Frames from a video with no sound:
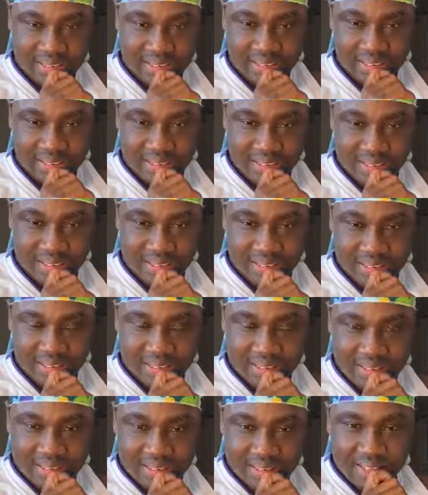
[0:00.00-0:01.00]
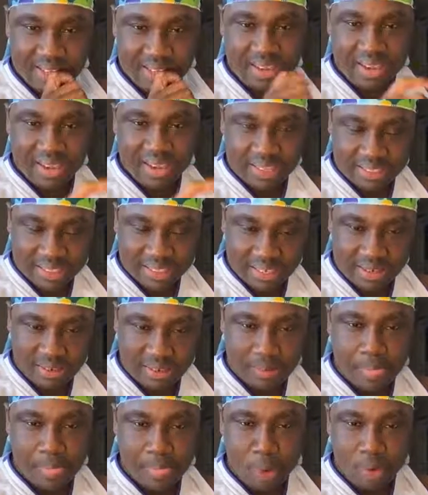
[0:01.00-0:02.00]
Okay. But
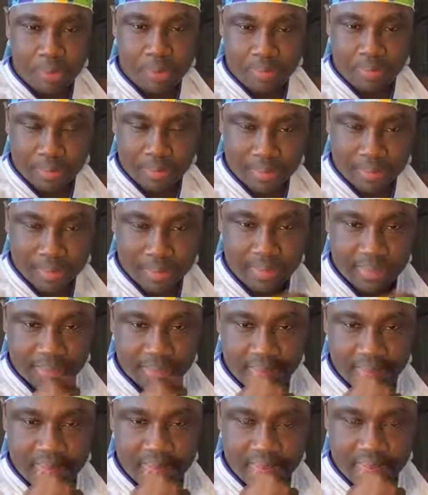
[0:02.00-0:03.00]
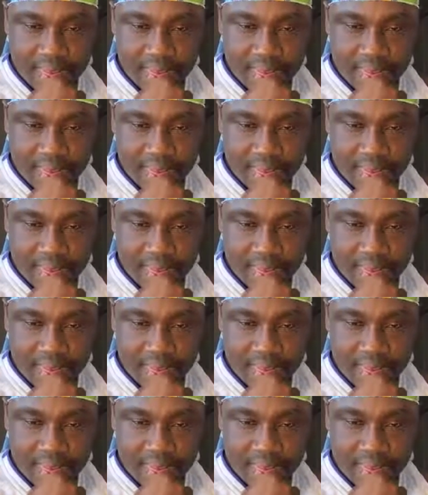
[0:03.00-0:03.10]
one number the other one, are